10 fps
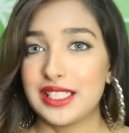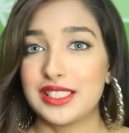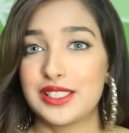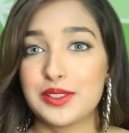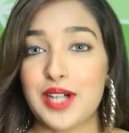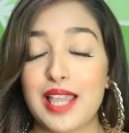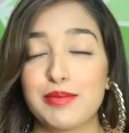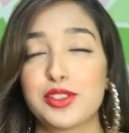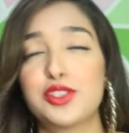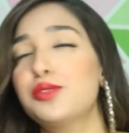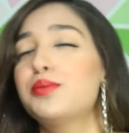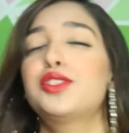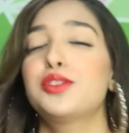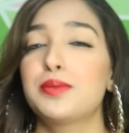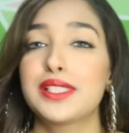So I'm super
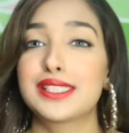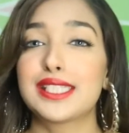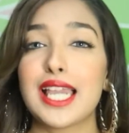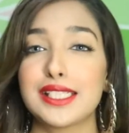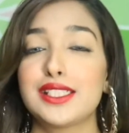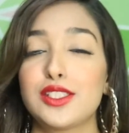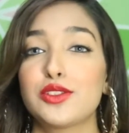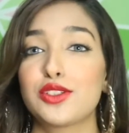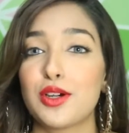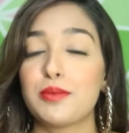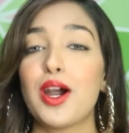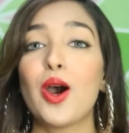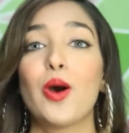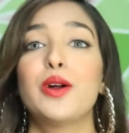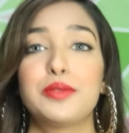excited to share my
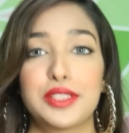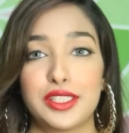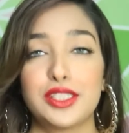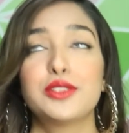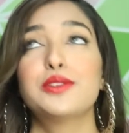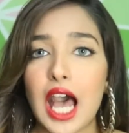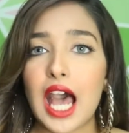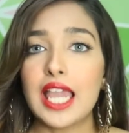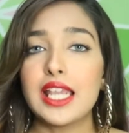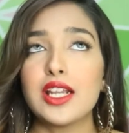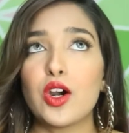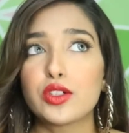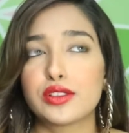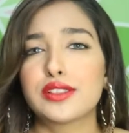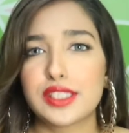haul with you. I
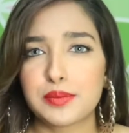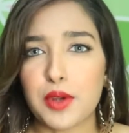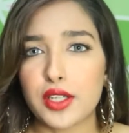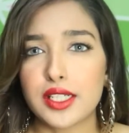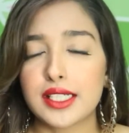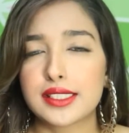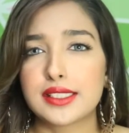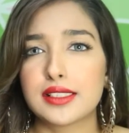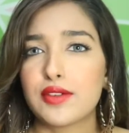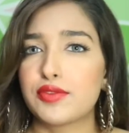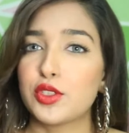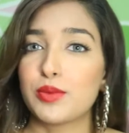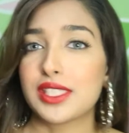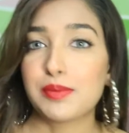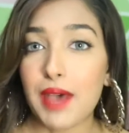ordered these products a few
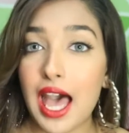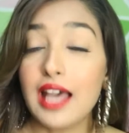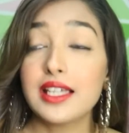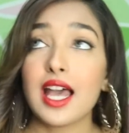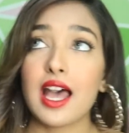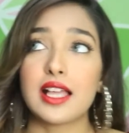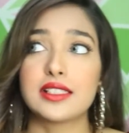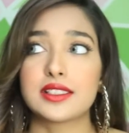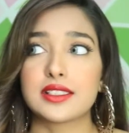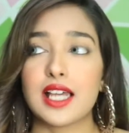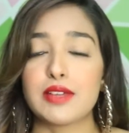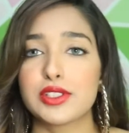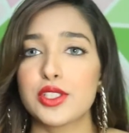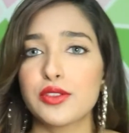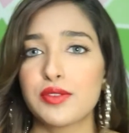months back, and I
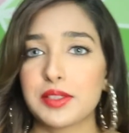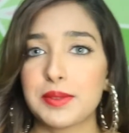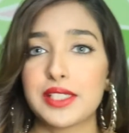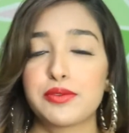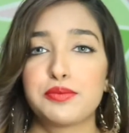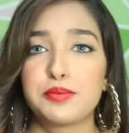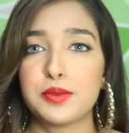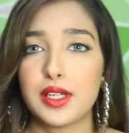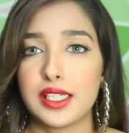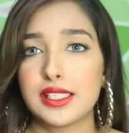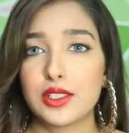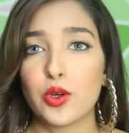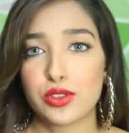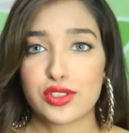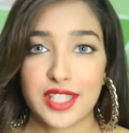was not filming in
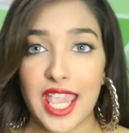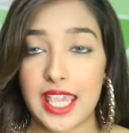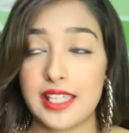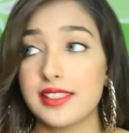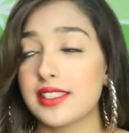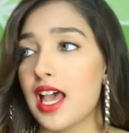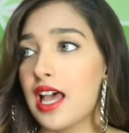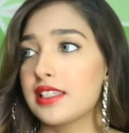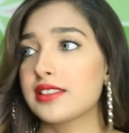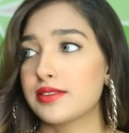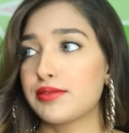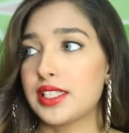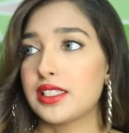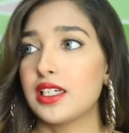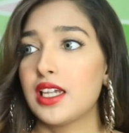those days, and
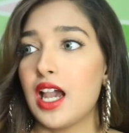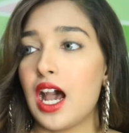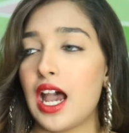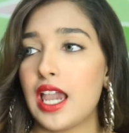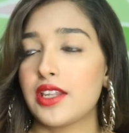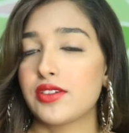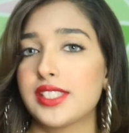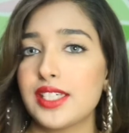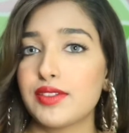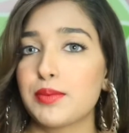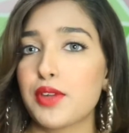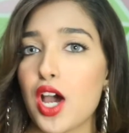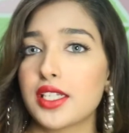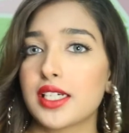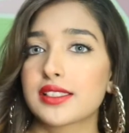when I received the
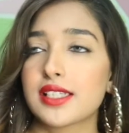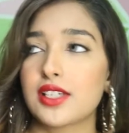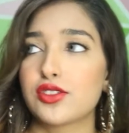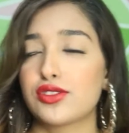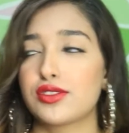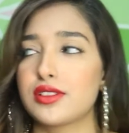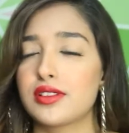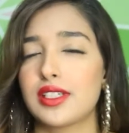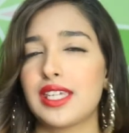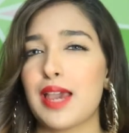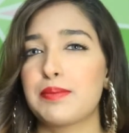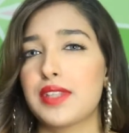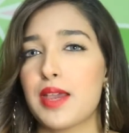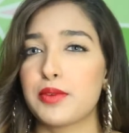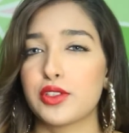products I just kept
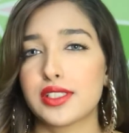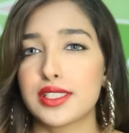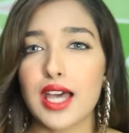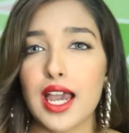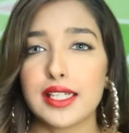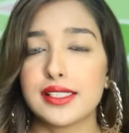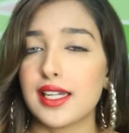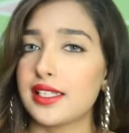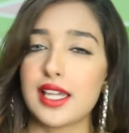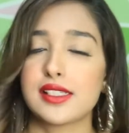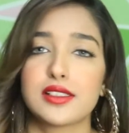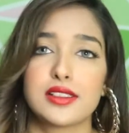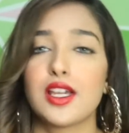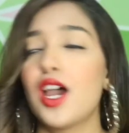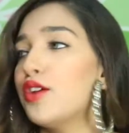them on the side and I
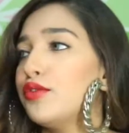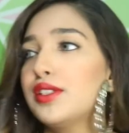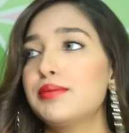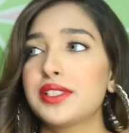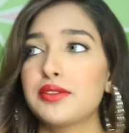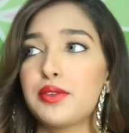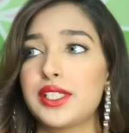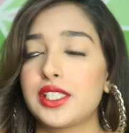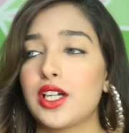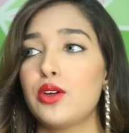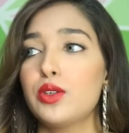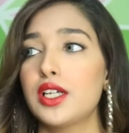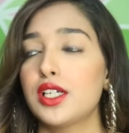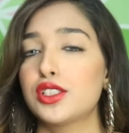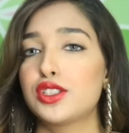didn't film any video.
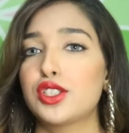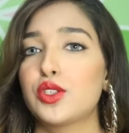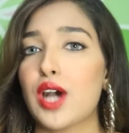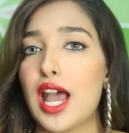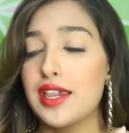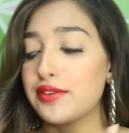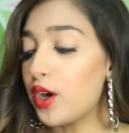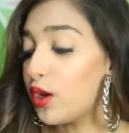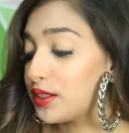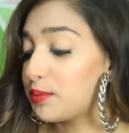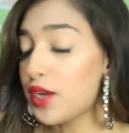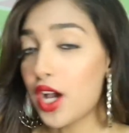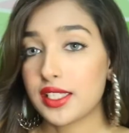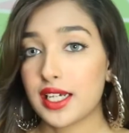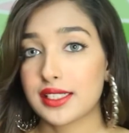So I have all the
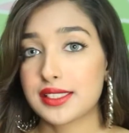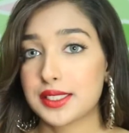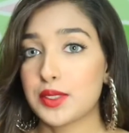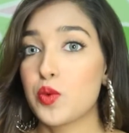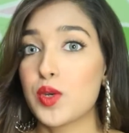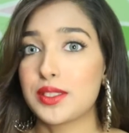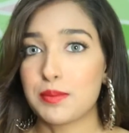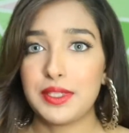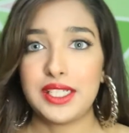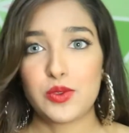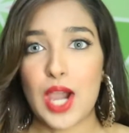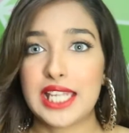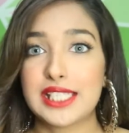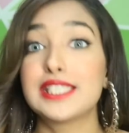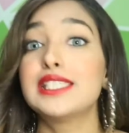products with me
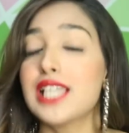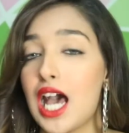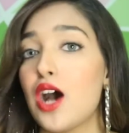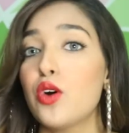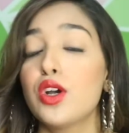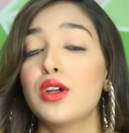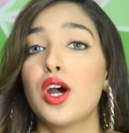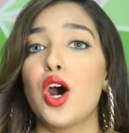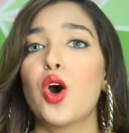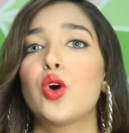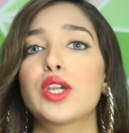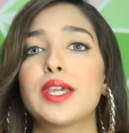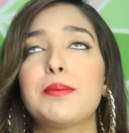right now. Okay,